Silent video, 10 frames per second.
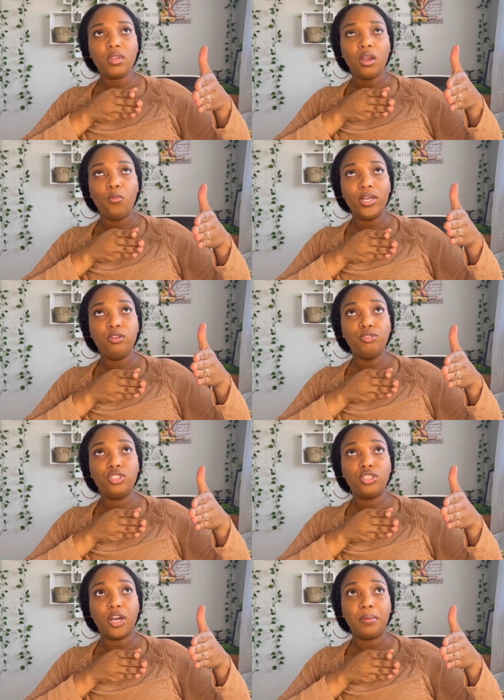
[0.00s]
when you
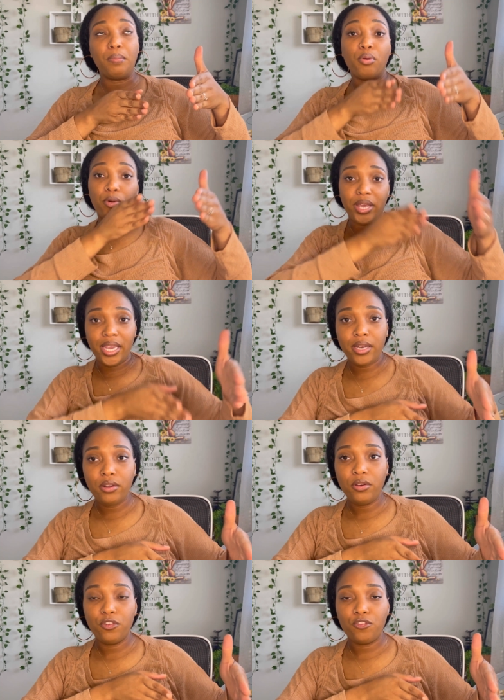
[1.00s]
start praying
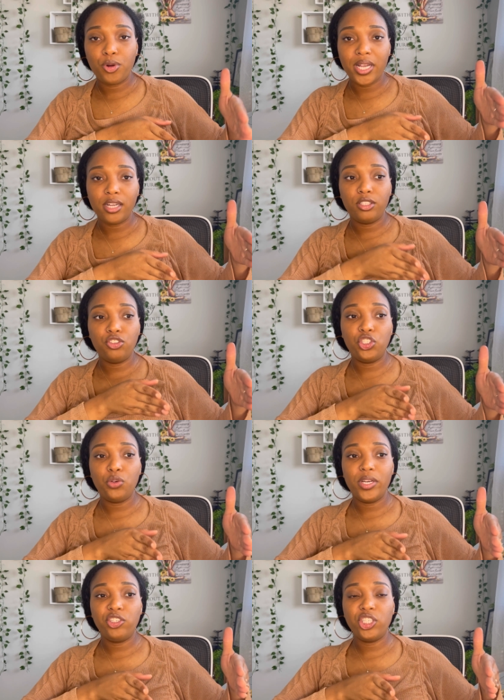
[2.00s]
for that
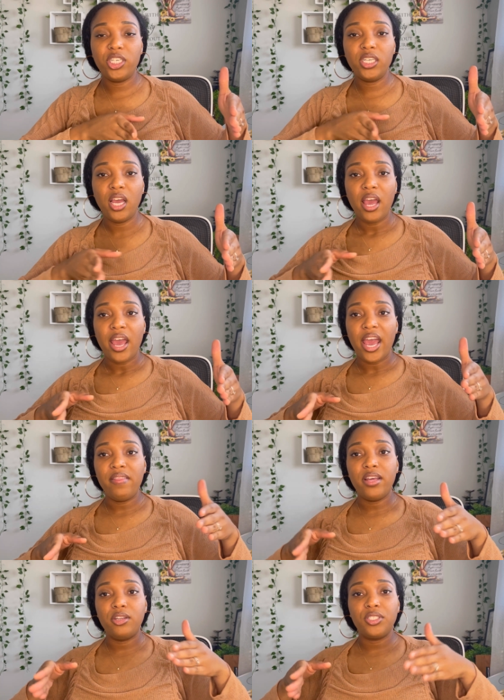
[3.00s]
situation, and
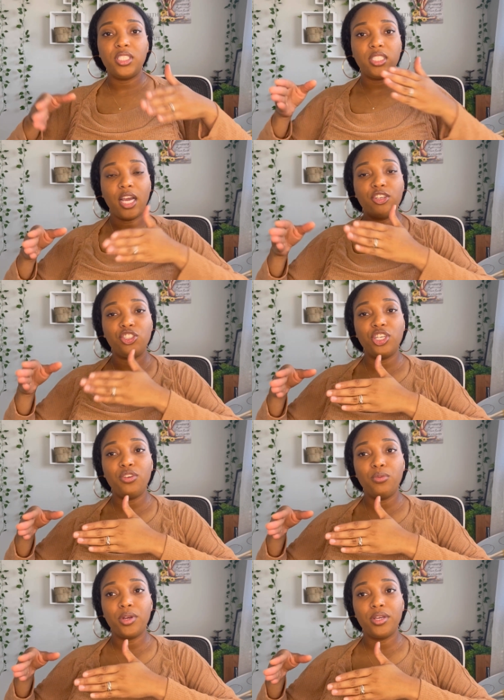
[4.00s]
then there's a
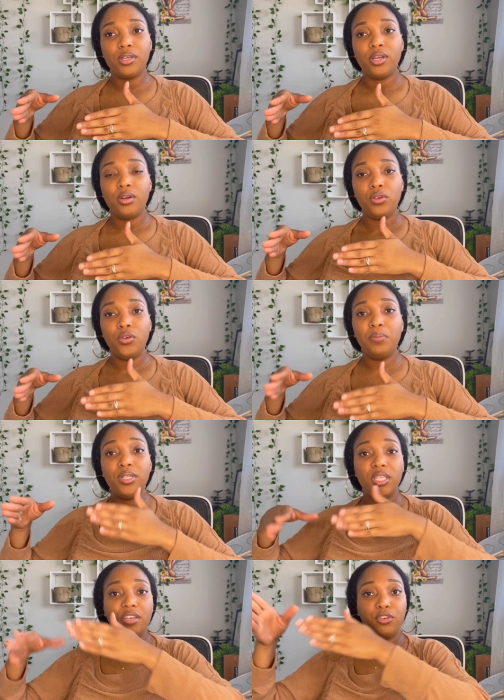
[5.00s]
section where you
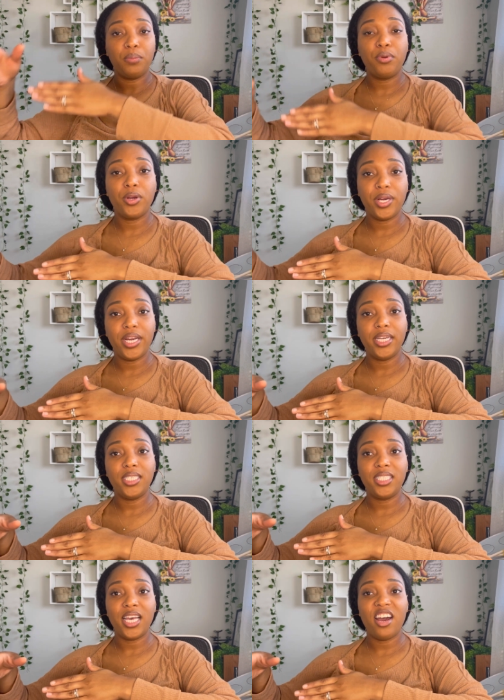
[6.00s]
believe your
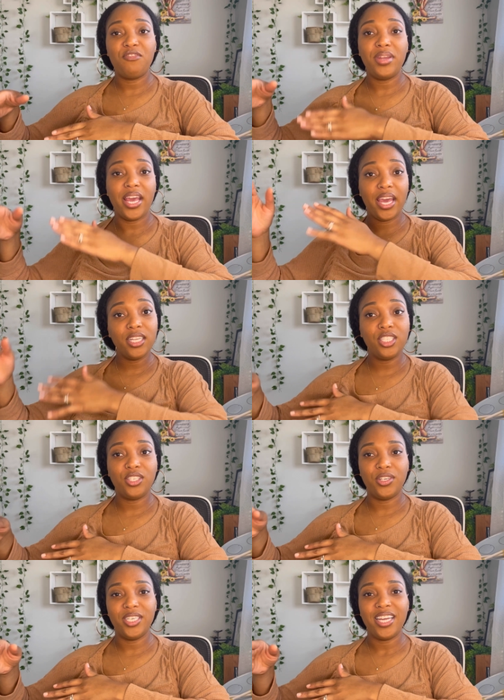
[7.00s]
prayers have been
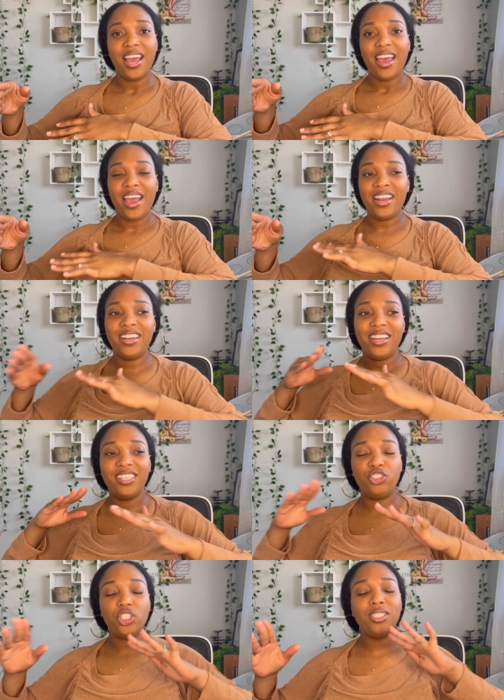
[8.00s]
answered. And
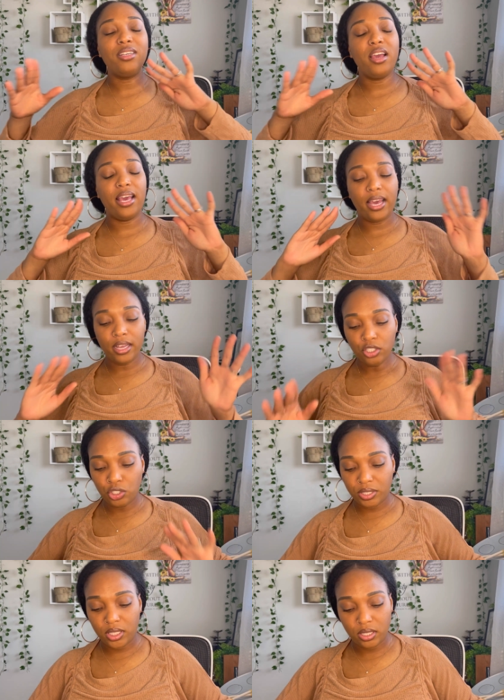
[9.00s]
it's just an
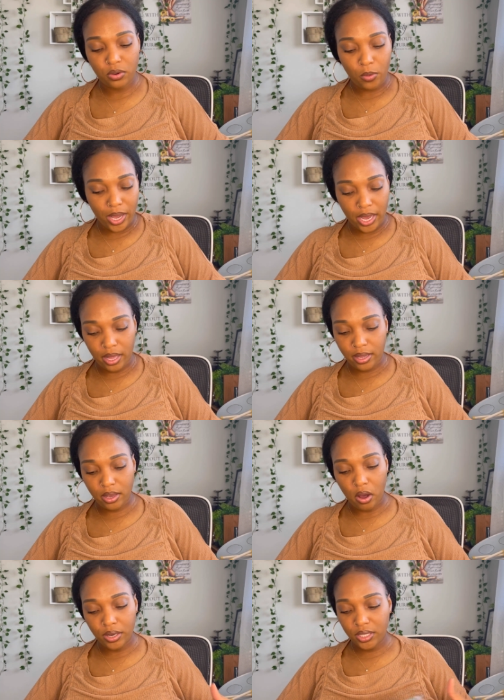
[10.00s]
interesting way.
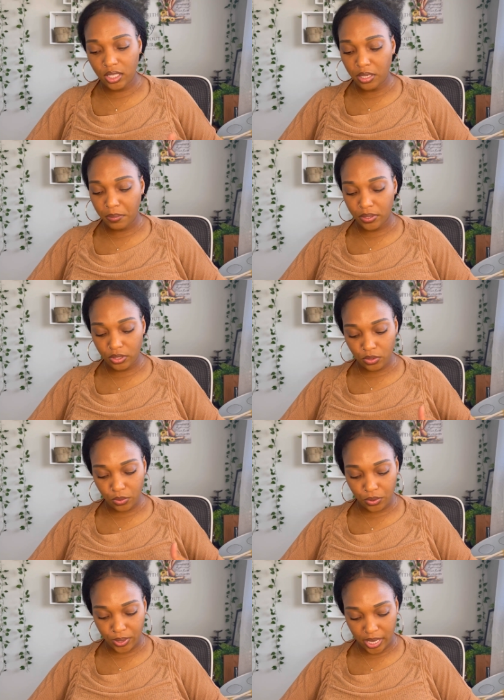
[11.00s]
Like honestly, the person who
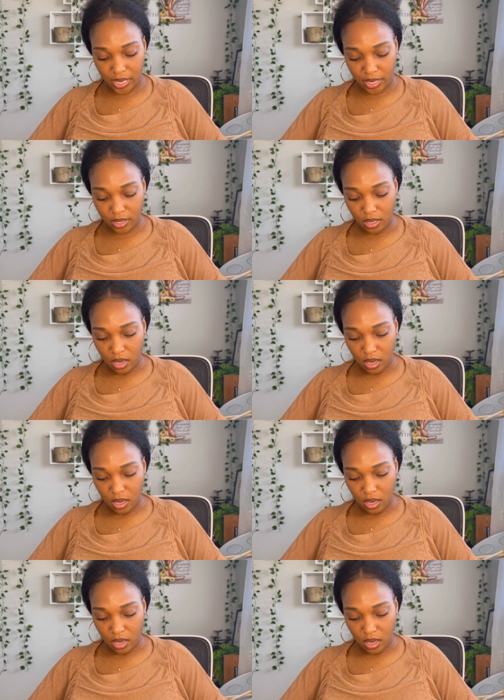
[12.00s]
created